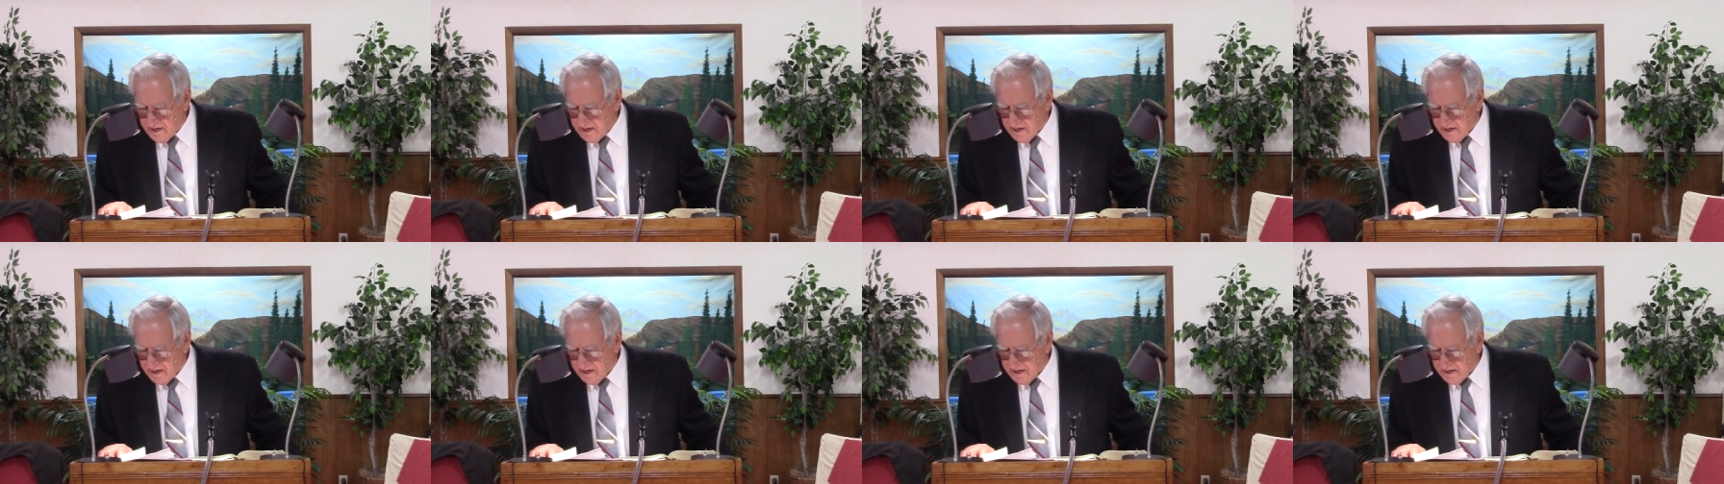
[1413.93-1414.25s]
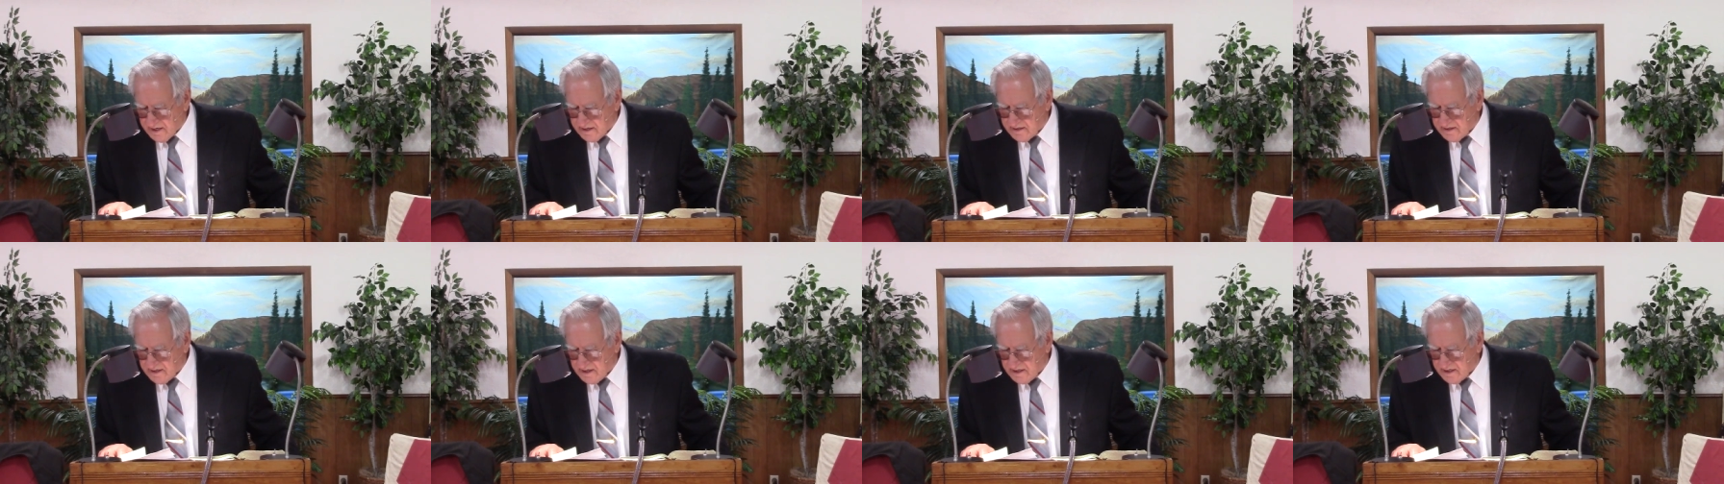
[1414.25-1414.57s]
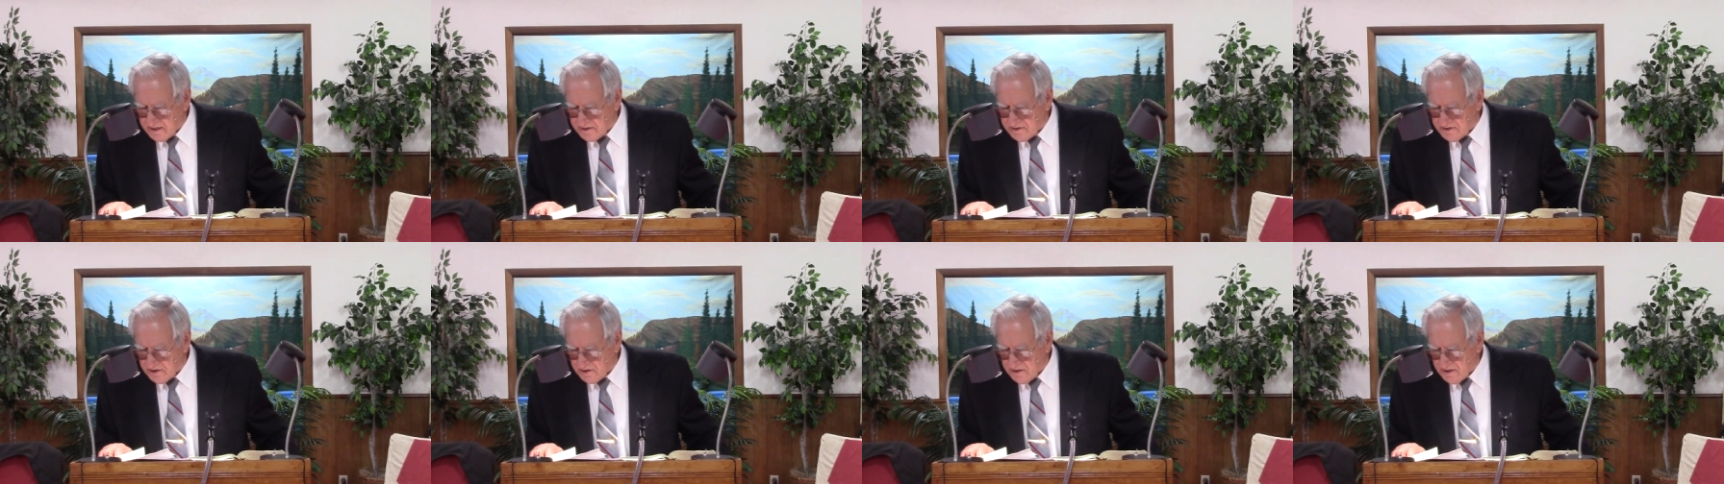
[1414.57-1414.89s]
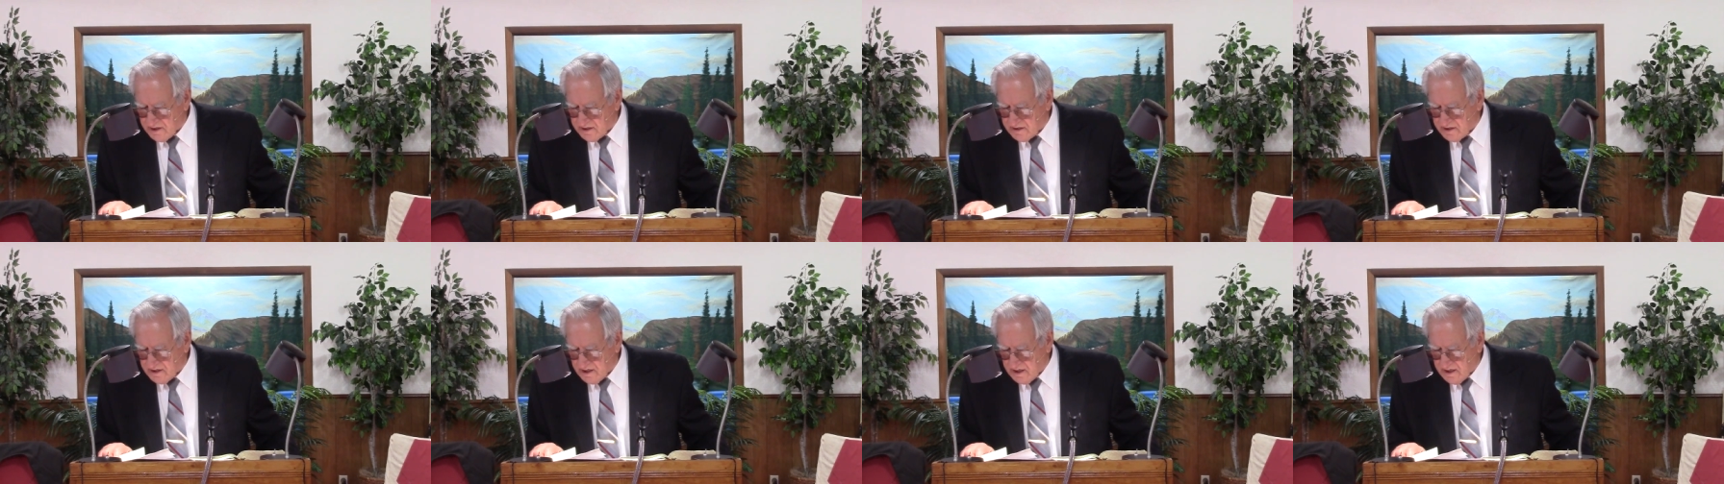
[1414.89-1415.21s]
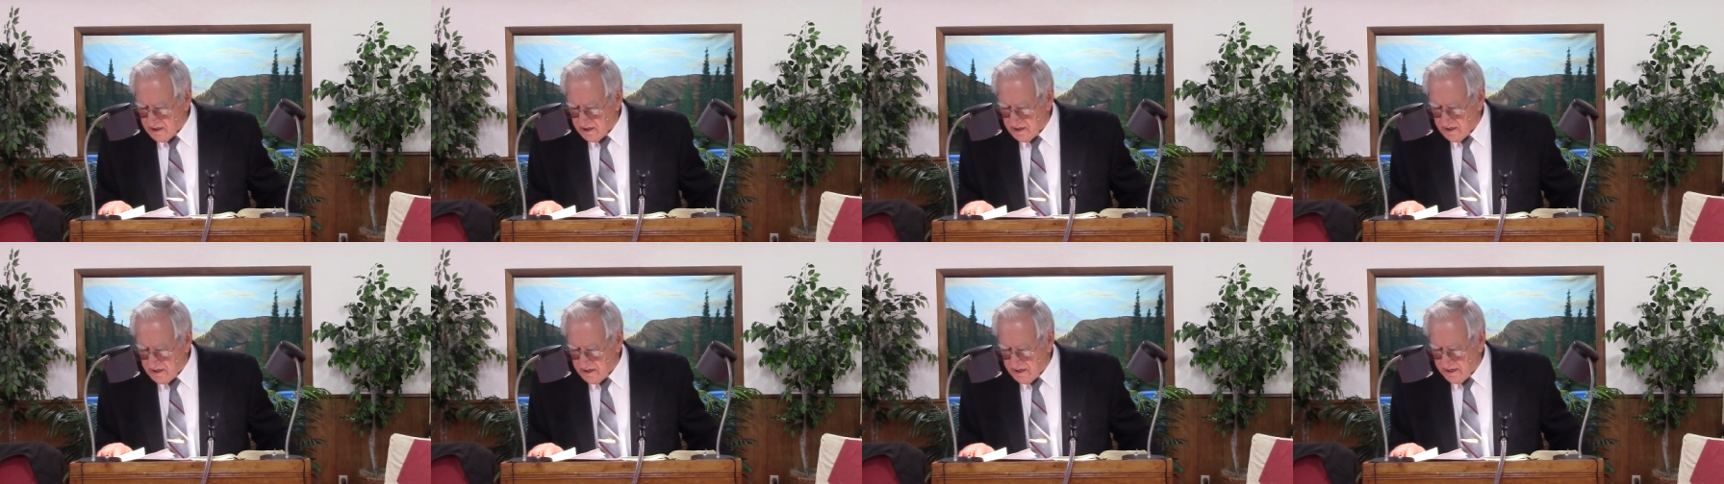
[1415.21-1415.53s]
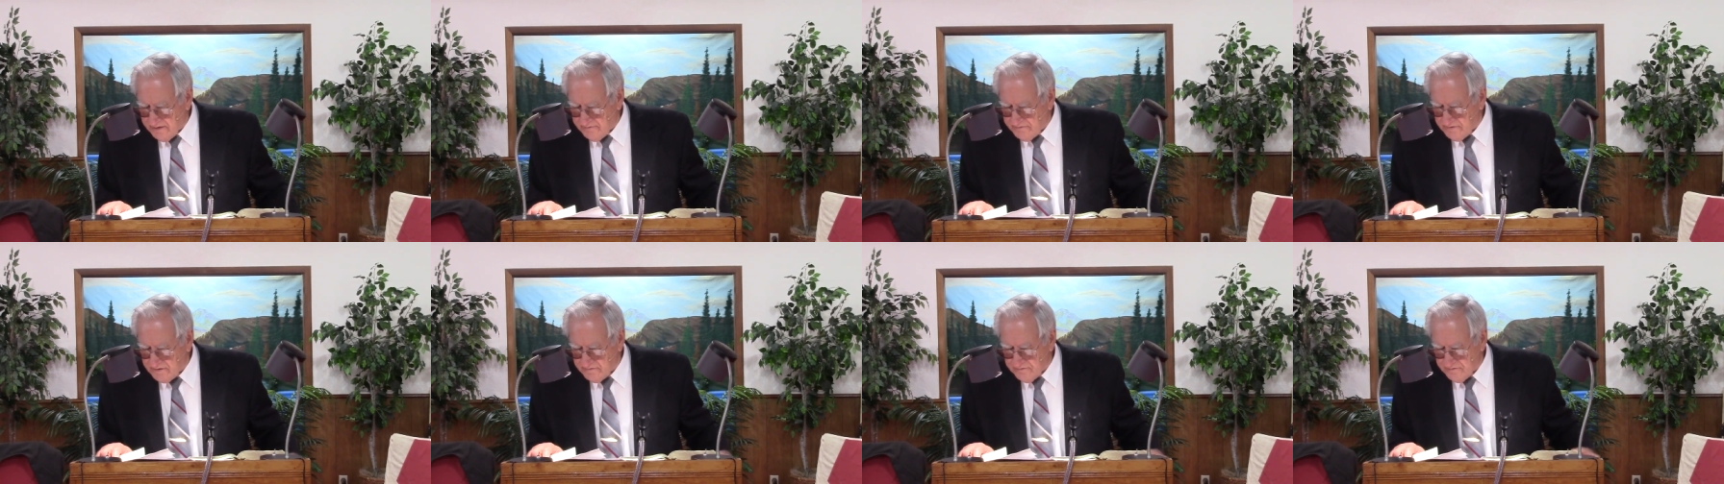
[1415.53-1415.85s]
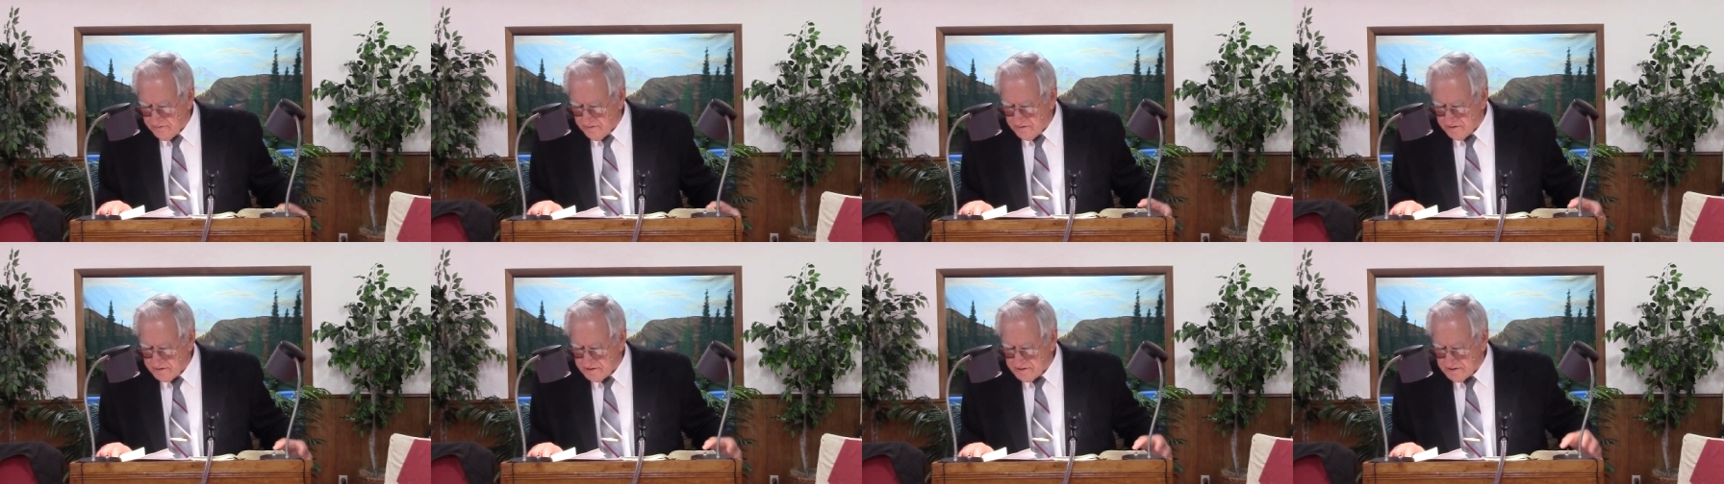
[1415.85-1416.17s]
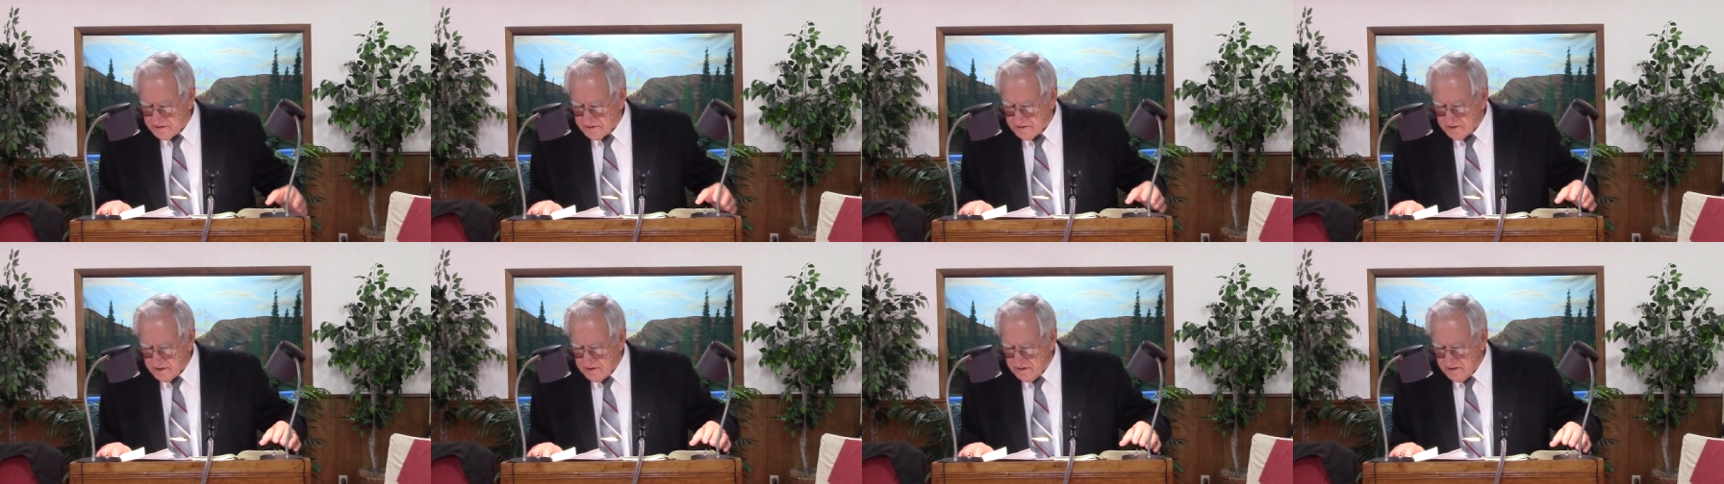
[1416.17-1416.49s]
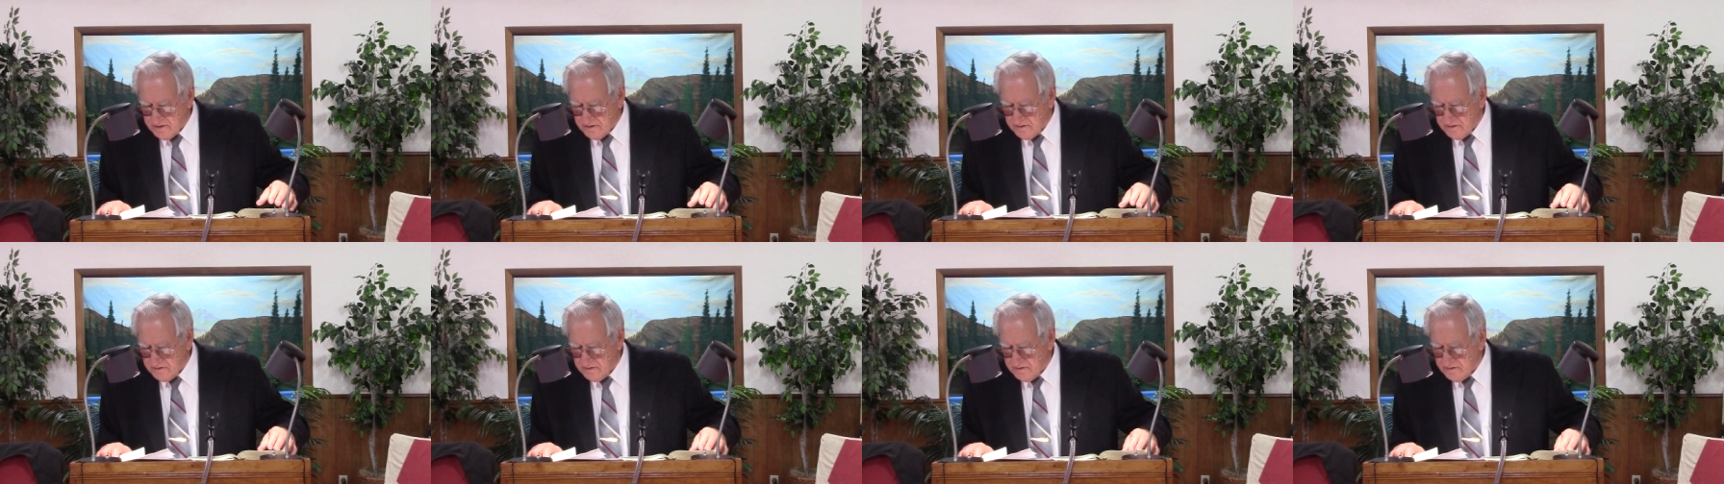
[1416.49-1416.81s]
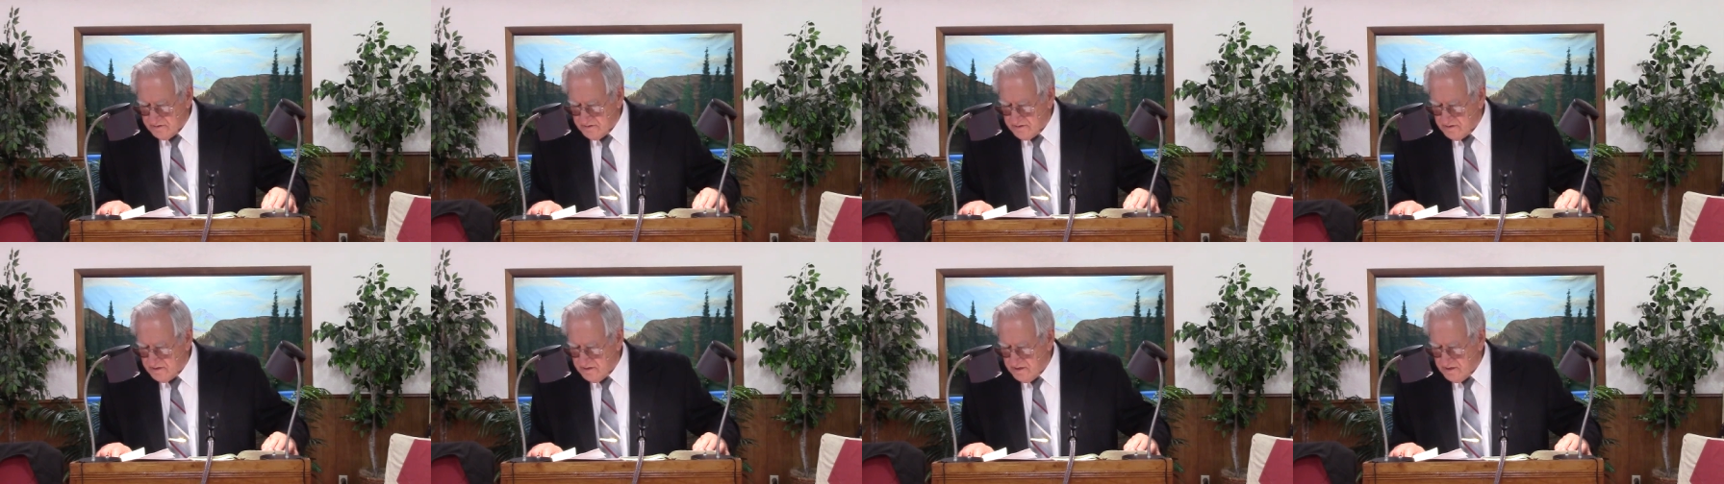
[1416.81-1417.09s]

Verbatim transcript: in uh, John 11, verse 2.